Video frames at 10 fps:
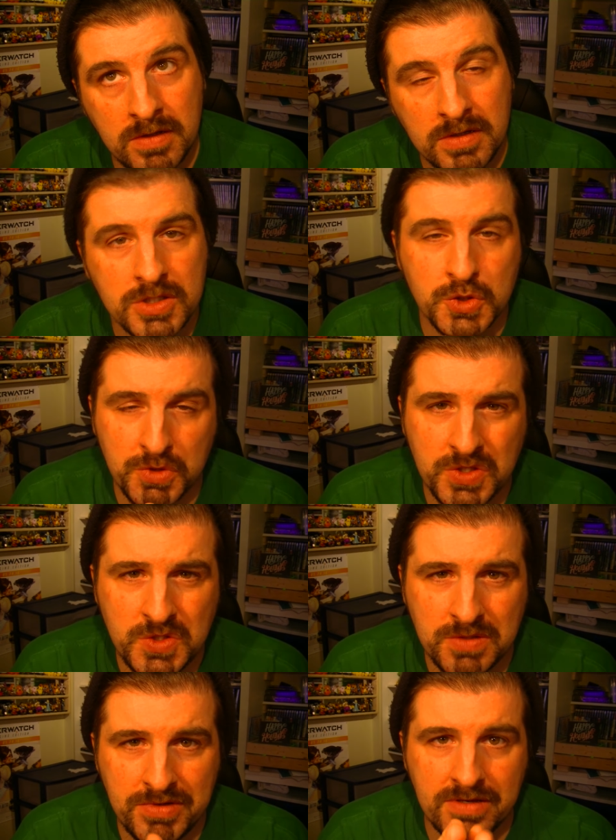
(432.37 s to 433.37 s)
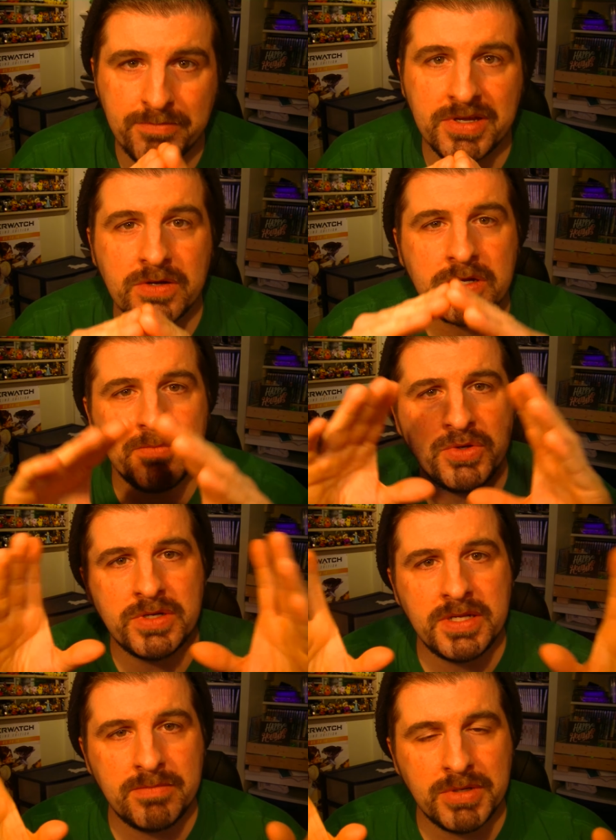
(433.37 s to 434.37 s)
Because we used to be a bigger
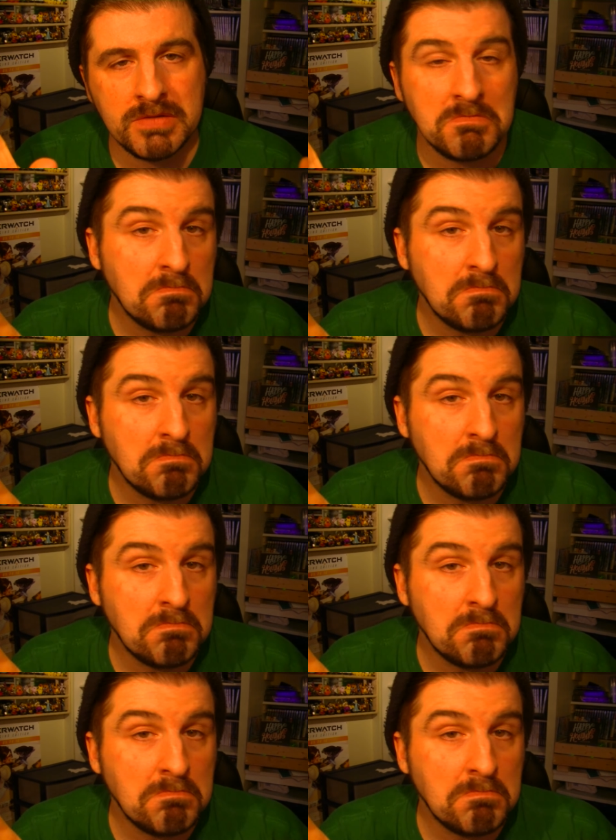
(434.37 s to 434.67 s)
community, but